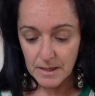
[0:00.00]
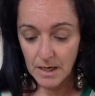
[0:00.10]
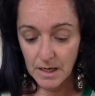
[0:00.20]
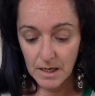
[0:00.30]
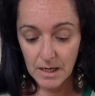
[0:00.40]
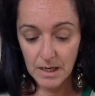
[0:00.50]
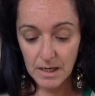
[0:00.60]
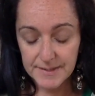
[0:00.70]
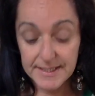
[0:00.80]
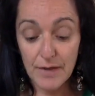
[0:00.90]

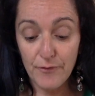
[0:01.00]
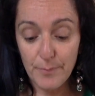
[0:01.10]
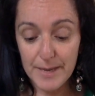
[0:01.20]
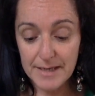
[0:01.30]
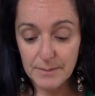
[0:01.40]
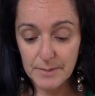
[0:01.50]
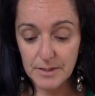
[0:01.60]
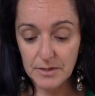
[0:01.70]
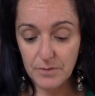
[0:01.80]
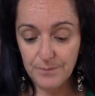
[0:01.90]
Oh, ah, self
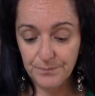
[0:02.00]
abandonment.